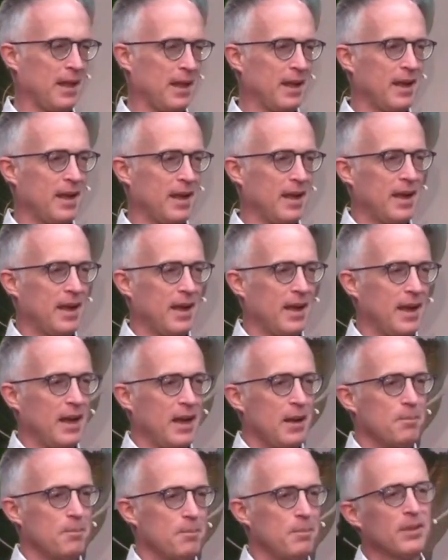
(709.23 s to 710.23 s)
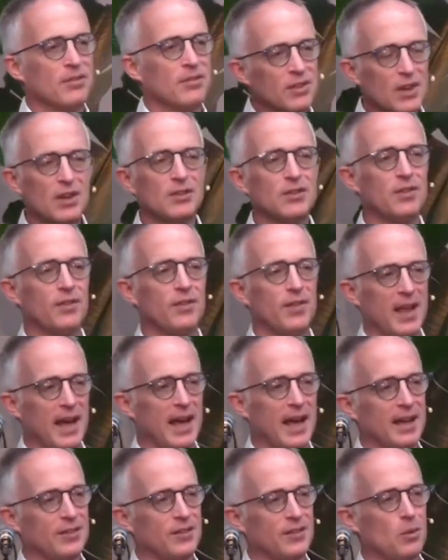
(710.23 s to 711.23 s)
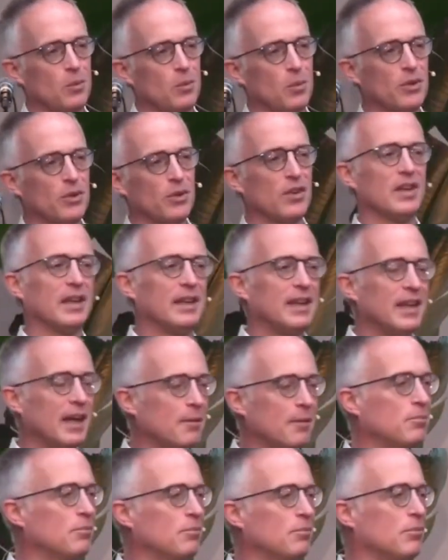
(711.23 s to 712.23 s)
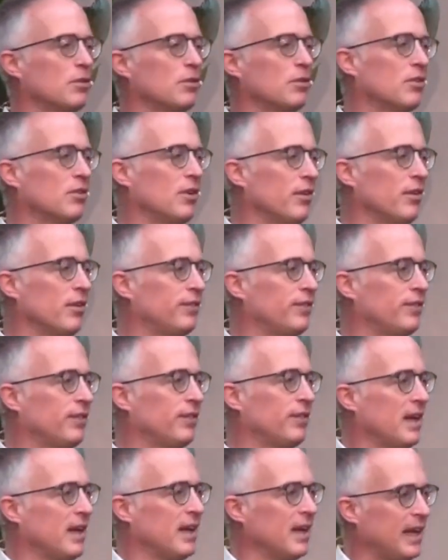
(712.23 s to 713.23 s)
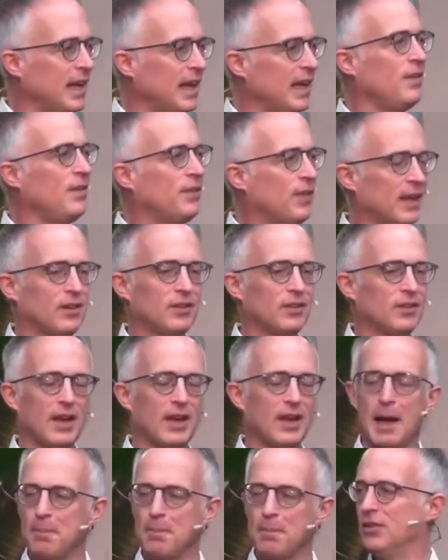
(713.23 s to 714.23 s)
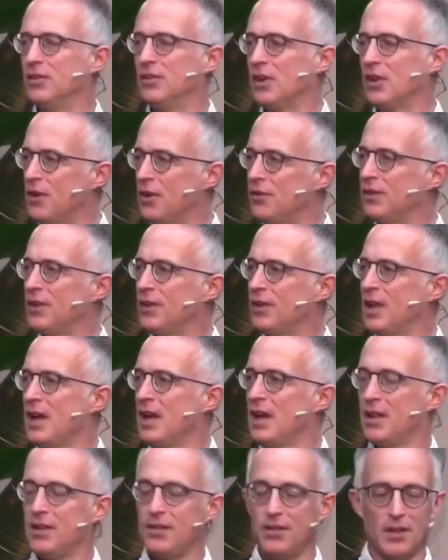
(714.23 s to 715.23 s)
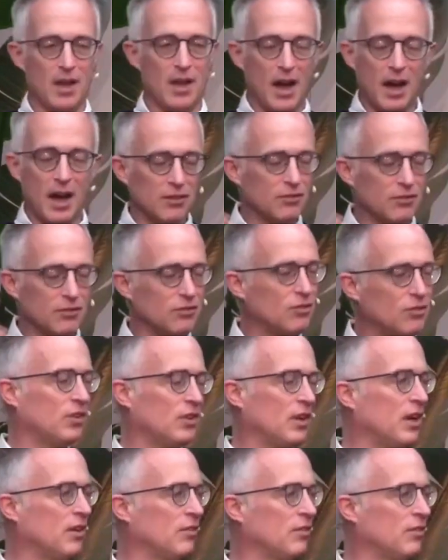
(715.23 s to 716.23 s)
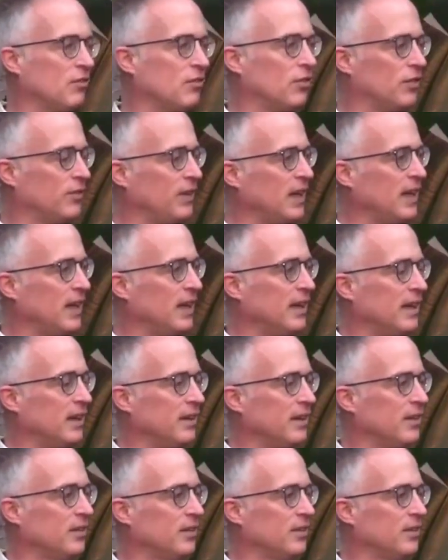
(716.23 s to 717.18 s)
But the result of that was that a number of key things happened over hundreds and hundreds of years